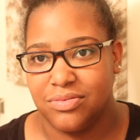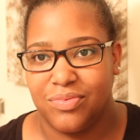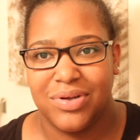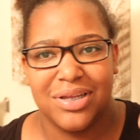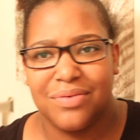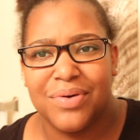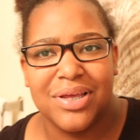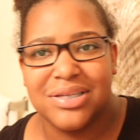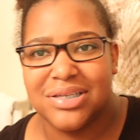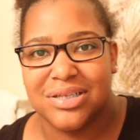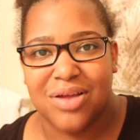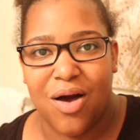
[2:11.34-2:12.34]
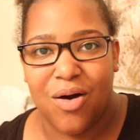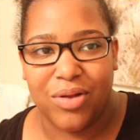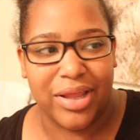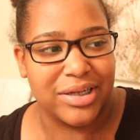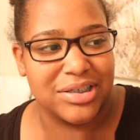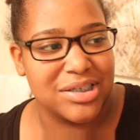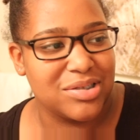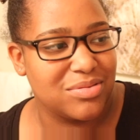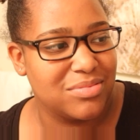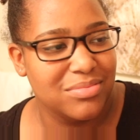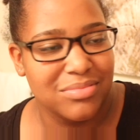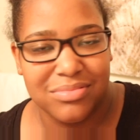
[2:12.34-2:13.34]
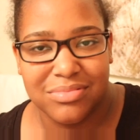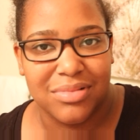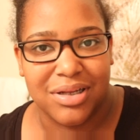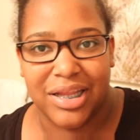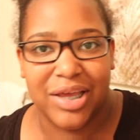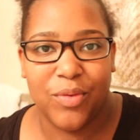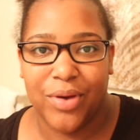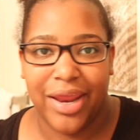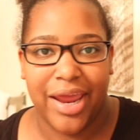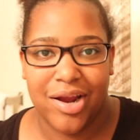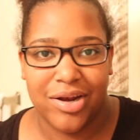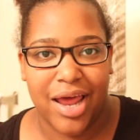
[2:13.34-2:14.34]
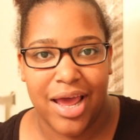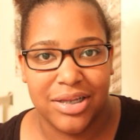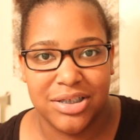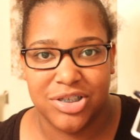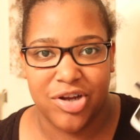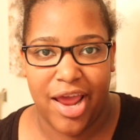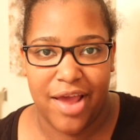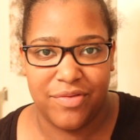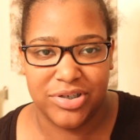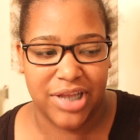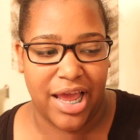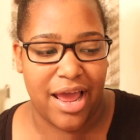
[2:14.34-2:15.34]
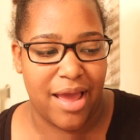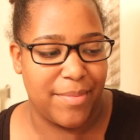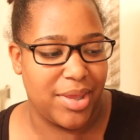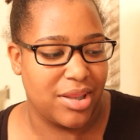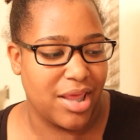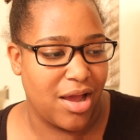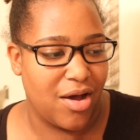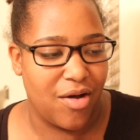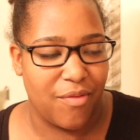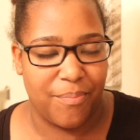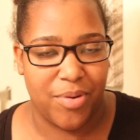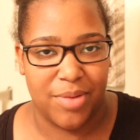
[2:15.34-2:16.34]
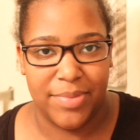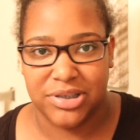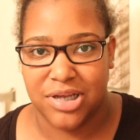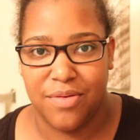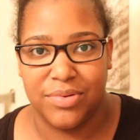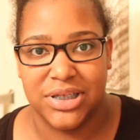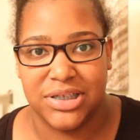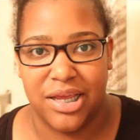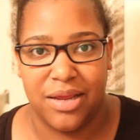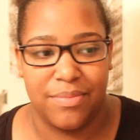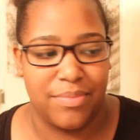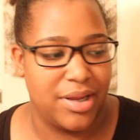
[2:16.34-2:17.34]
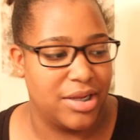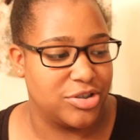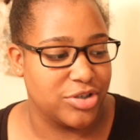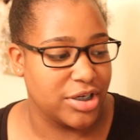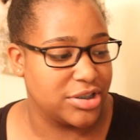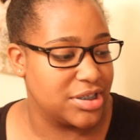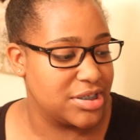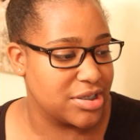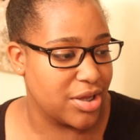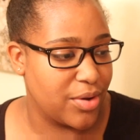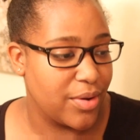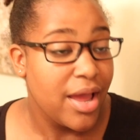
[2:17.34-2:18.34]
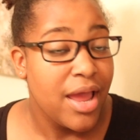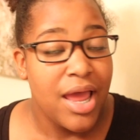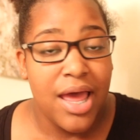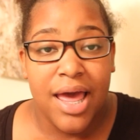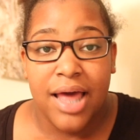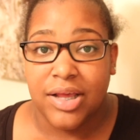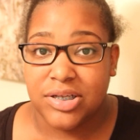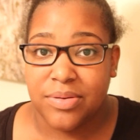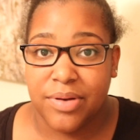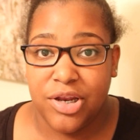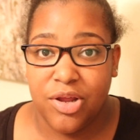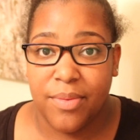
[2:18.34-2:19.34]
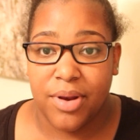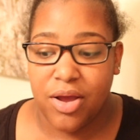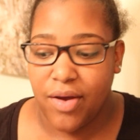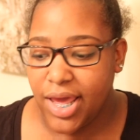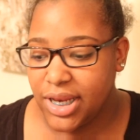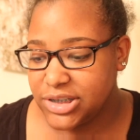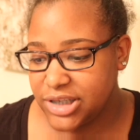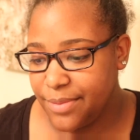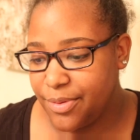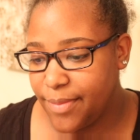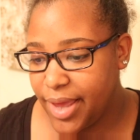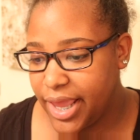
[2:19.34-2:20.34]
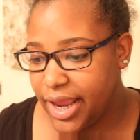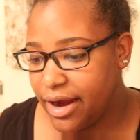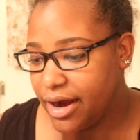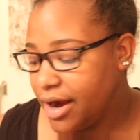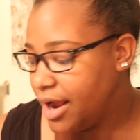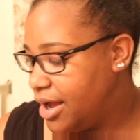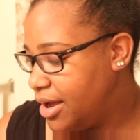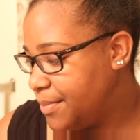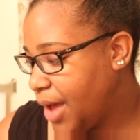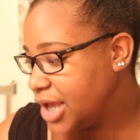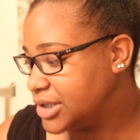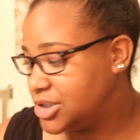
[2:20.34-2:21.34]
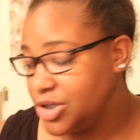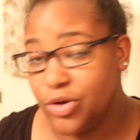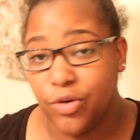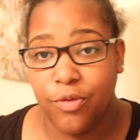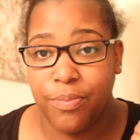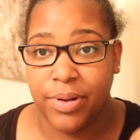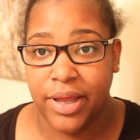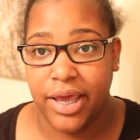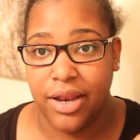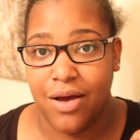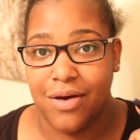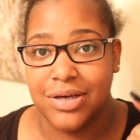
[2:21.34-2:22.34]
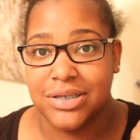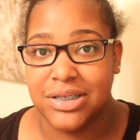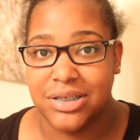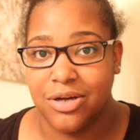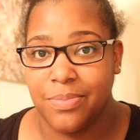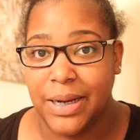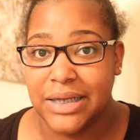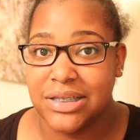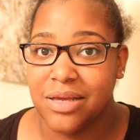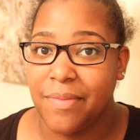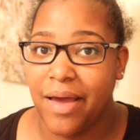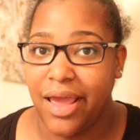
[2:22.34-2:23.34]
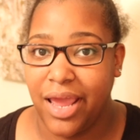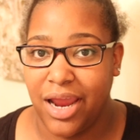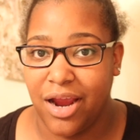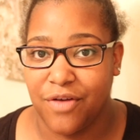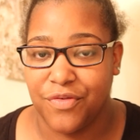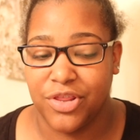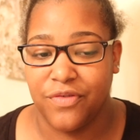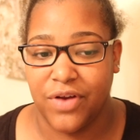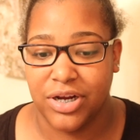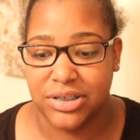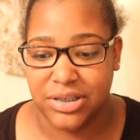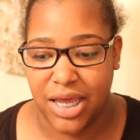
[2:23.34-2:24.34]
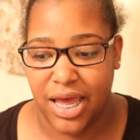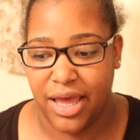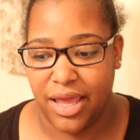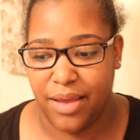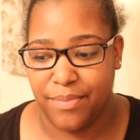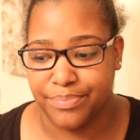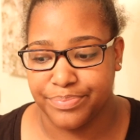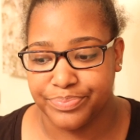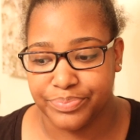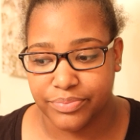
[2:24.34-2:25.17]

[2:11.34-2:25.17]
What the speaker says: what is this called? Like just liquid hair dye, just your average dye. I mean, they all pretty much come with the same instructions. So that's what I'm gonna do. I'm gonna go ahead and shampoo my hair. I do plan on silk pressing my hair for the first time